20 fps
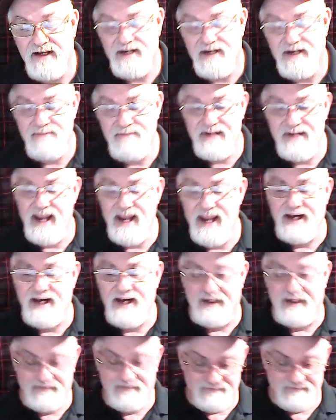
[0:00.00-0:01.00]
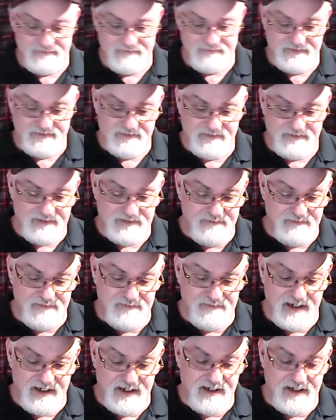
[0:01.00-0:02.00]
I'm dead. I'm
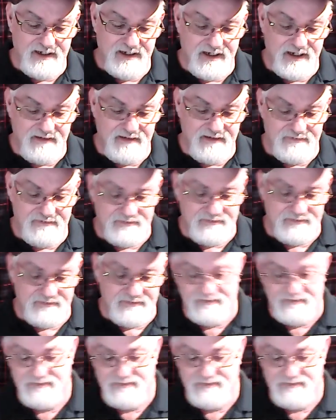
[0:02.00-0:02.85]
laying down.